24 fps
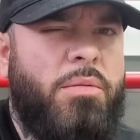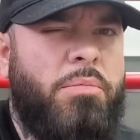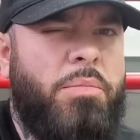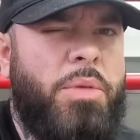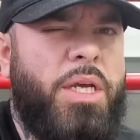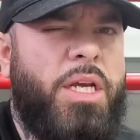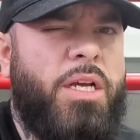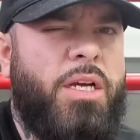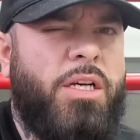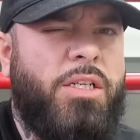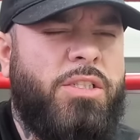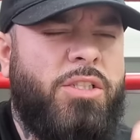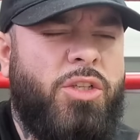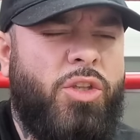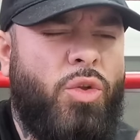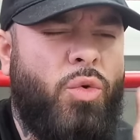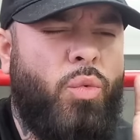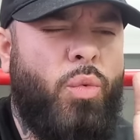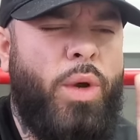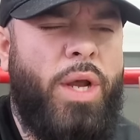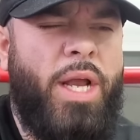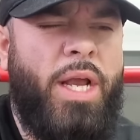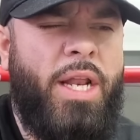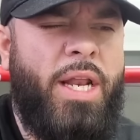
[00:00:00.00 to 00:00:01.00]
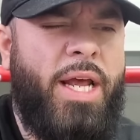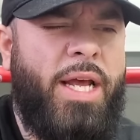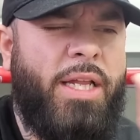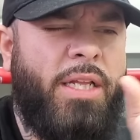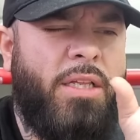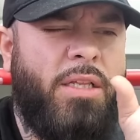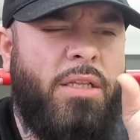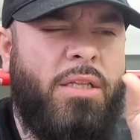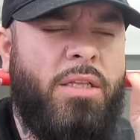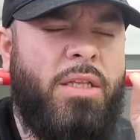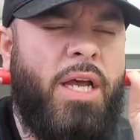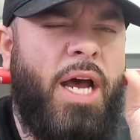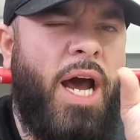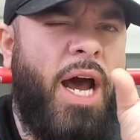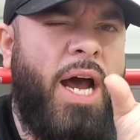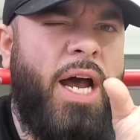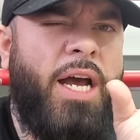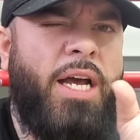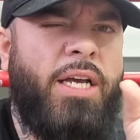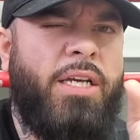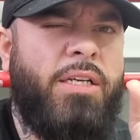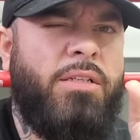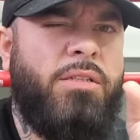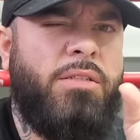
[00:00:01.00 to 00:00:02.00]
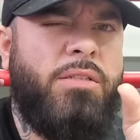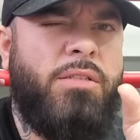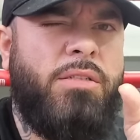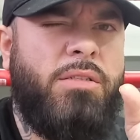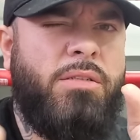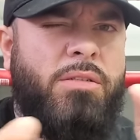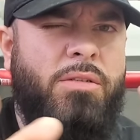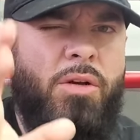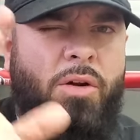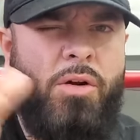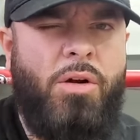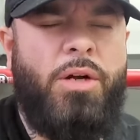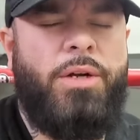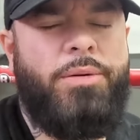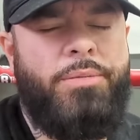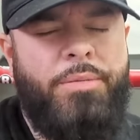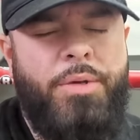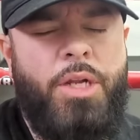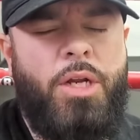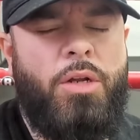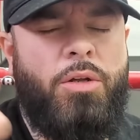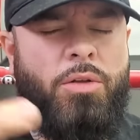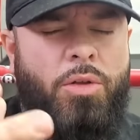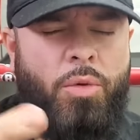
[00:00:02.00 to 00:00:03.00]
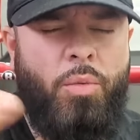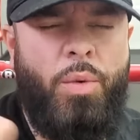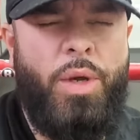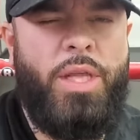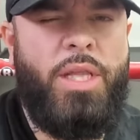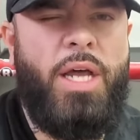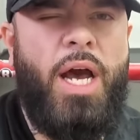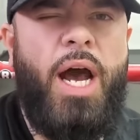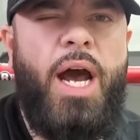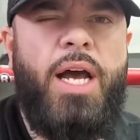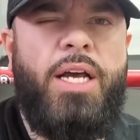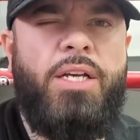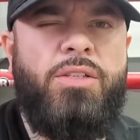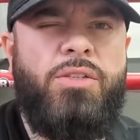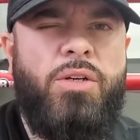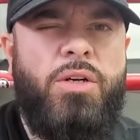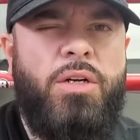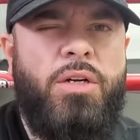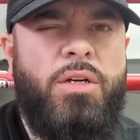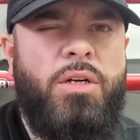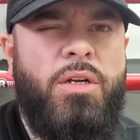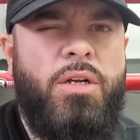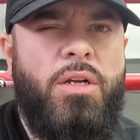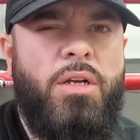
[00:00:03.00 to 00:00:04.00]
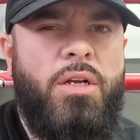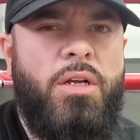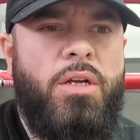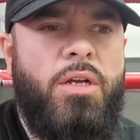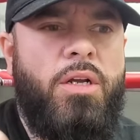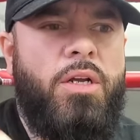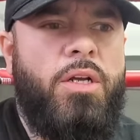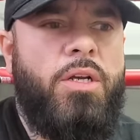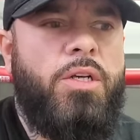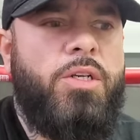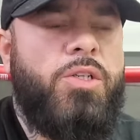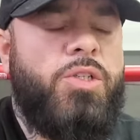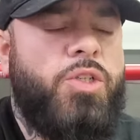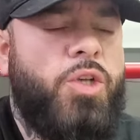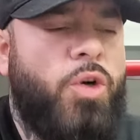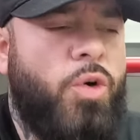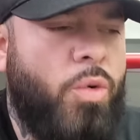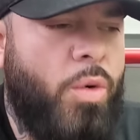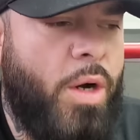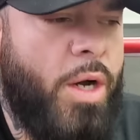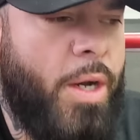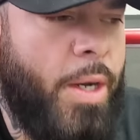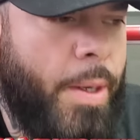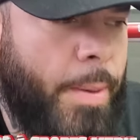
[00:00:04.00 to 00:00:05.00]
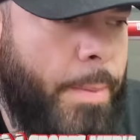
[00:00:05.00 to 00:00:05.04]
because of the way that the eyes are, the way the eyes are. So